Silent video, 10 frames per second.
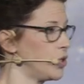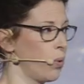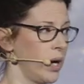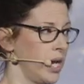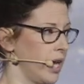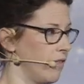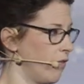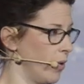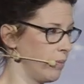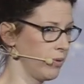20 and
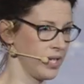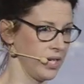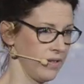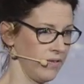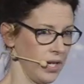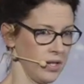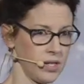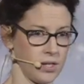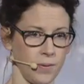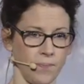40% of
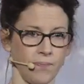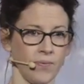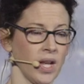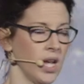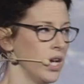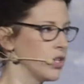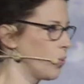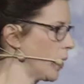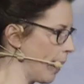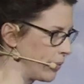this. So,
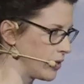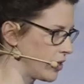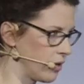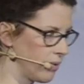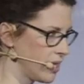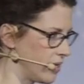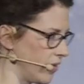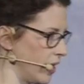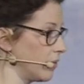what happens to the rest of it?